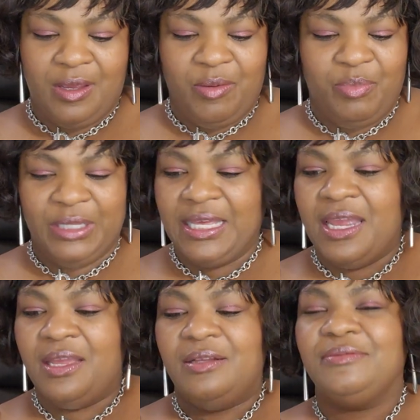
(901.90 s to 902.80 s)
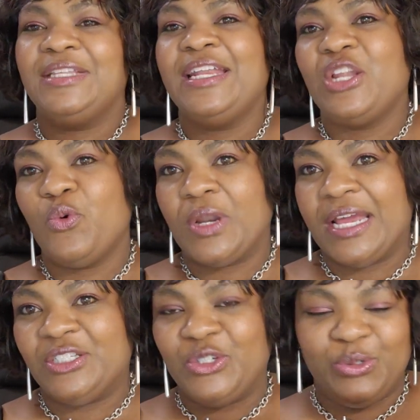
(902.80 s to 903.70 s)
But they know what
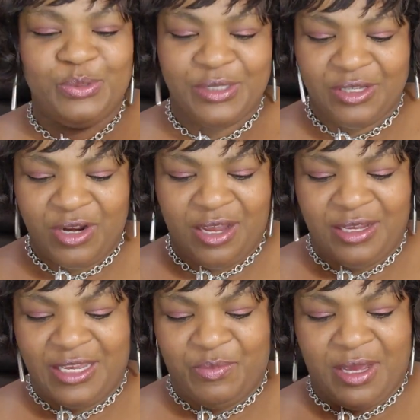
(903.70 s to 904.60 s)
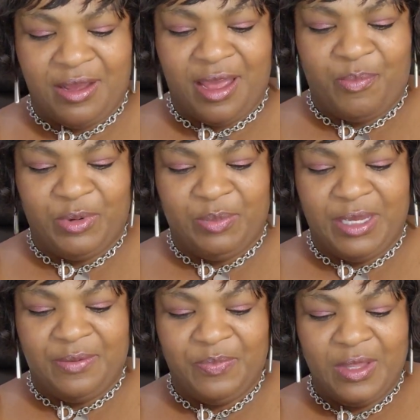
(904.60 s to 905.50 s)
I do, so they'll give me a
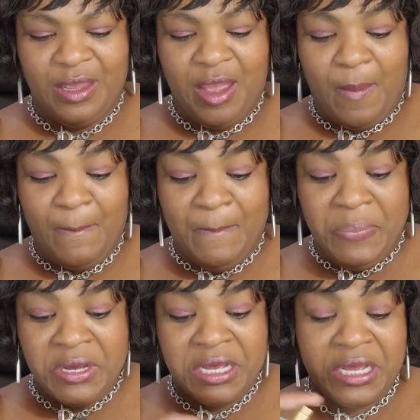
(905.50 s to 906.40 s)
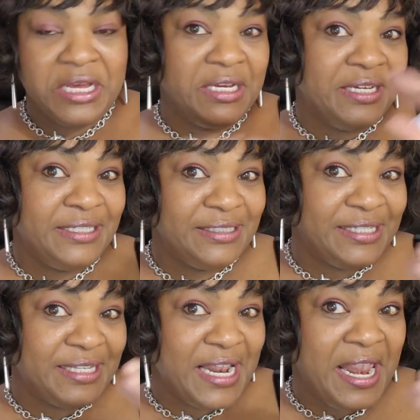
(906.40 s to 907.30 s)
compliment.
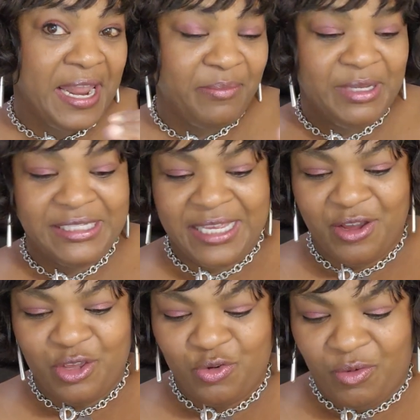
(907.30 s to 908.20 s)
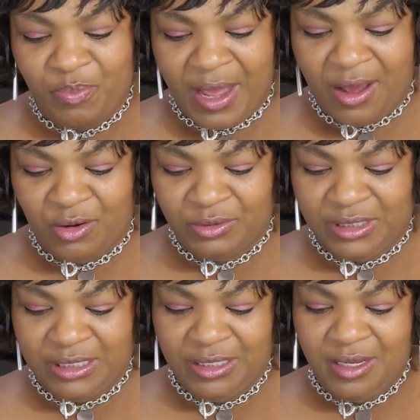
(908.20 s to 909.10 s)
But let me tell you
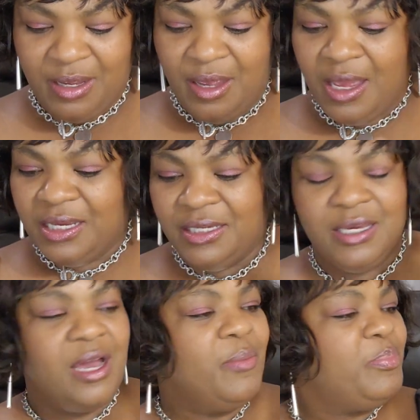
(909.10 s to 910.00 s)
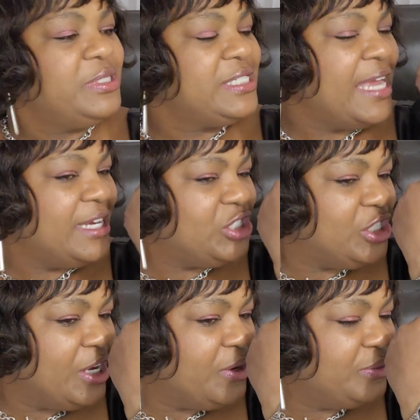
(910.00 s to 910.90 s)
about yum
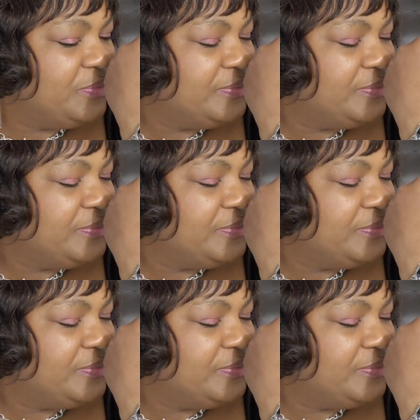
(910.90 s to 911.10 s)
pistachio.